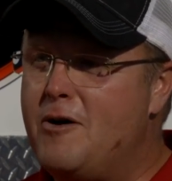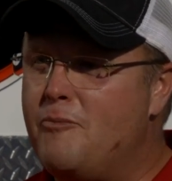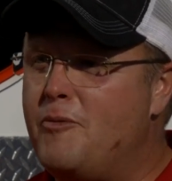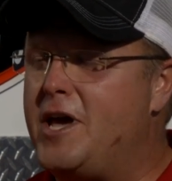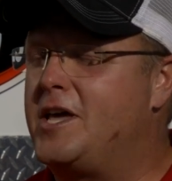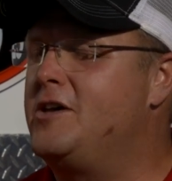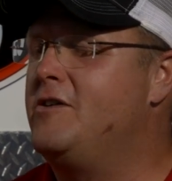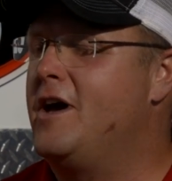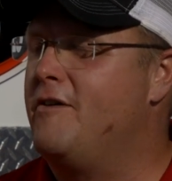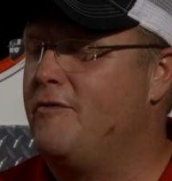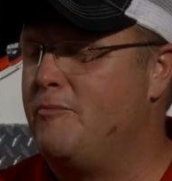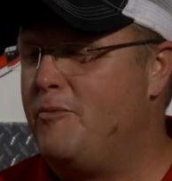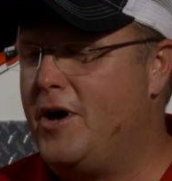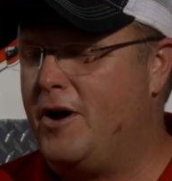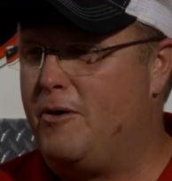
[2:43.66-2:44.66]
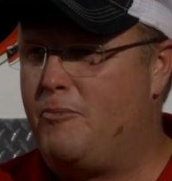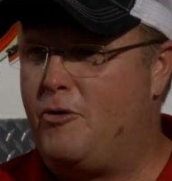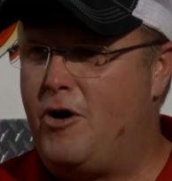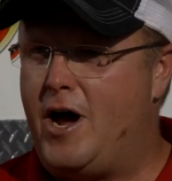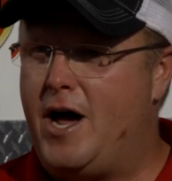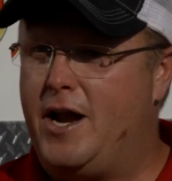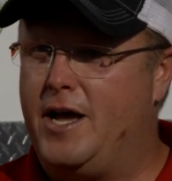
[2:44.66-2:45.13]
make you have a better
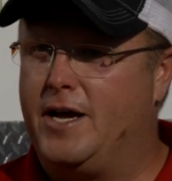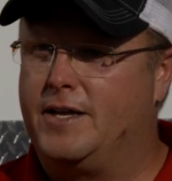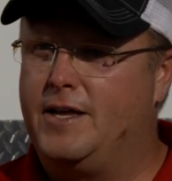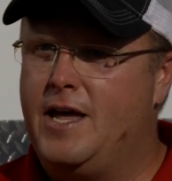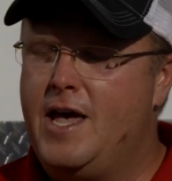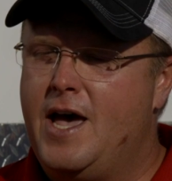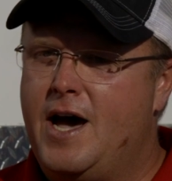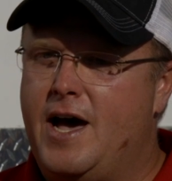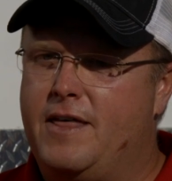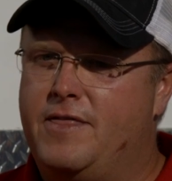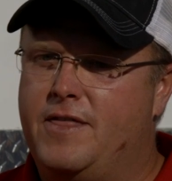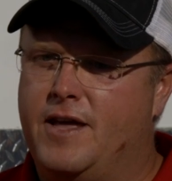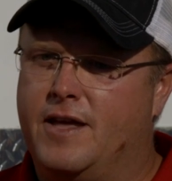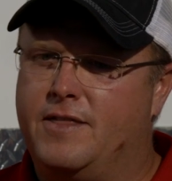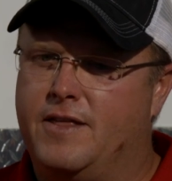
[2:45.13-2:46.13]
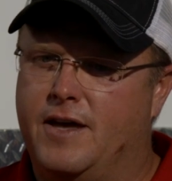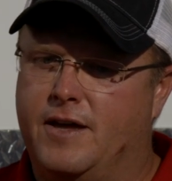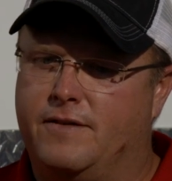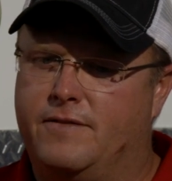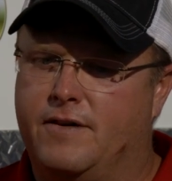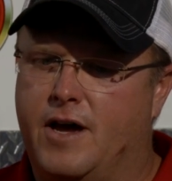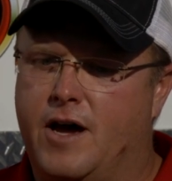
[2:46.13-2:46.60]
product. I think
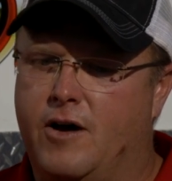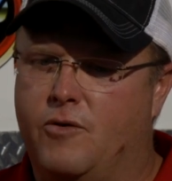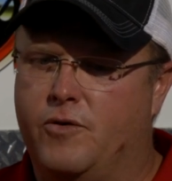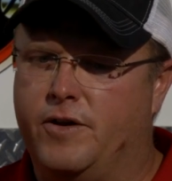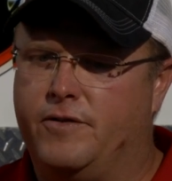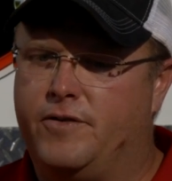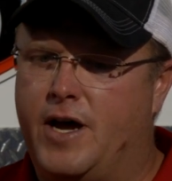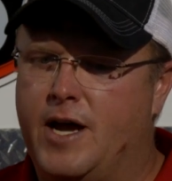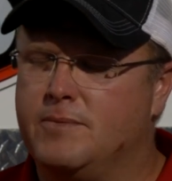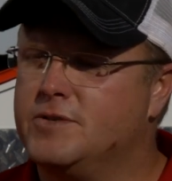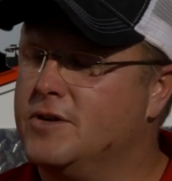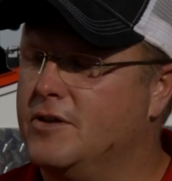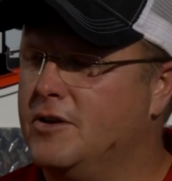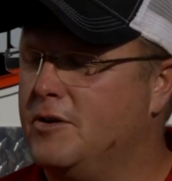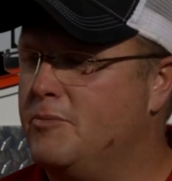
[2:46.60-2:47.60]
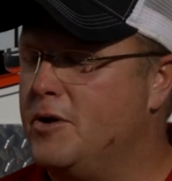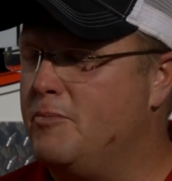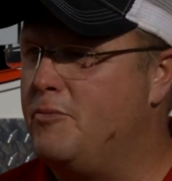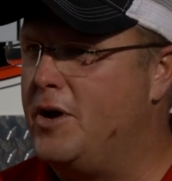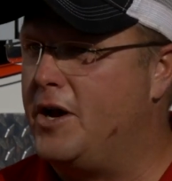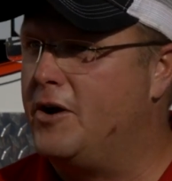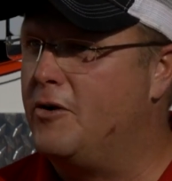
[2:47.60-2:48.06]
that uh, when times are a little
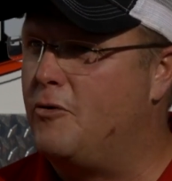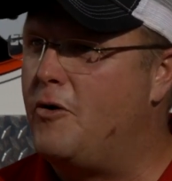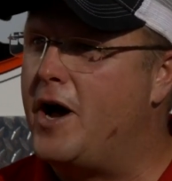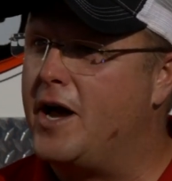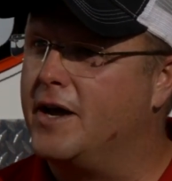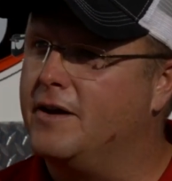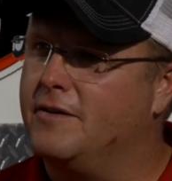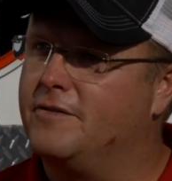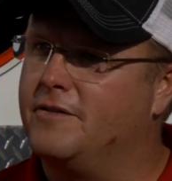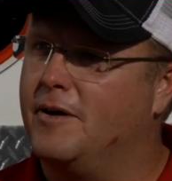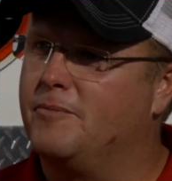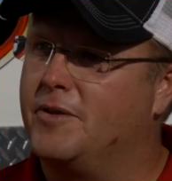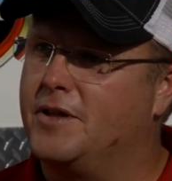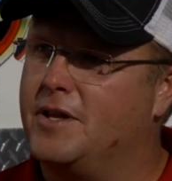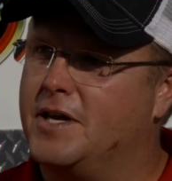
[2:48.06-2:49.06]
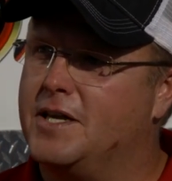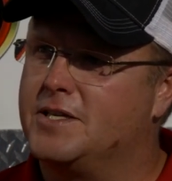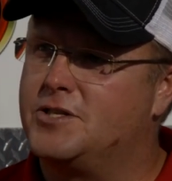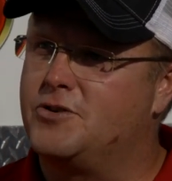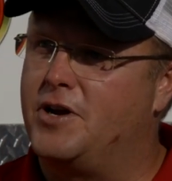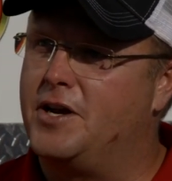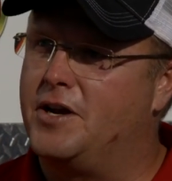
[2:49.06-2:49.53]
bit better, a wagon is something that
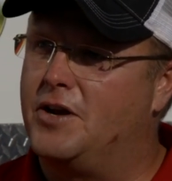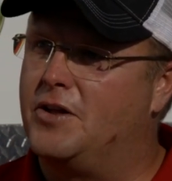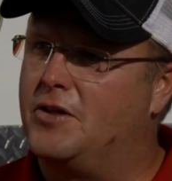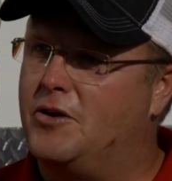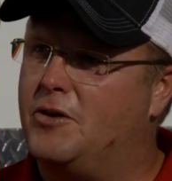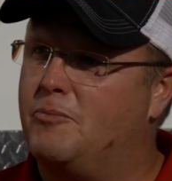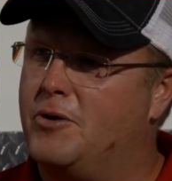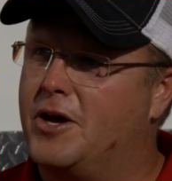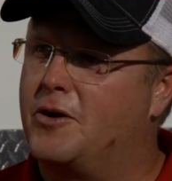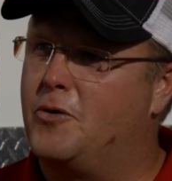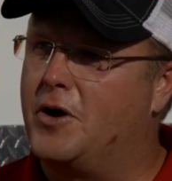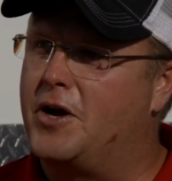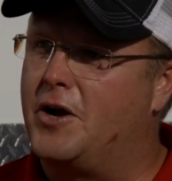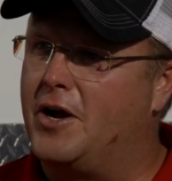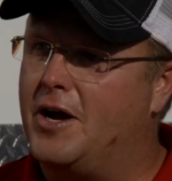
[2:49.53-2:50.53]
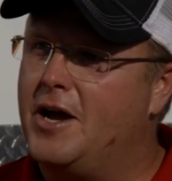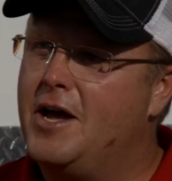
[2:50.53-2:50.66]
gets traded a little bit quicker.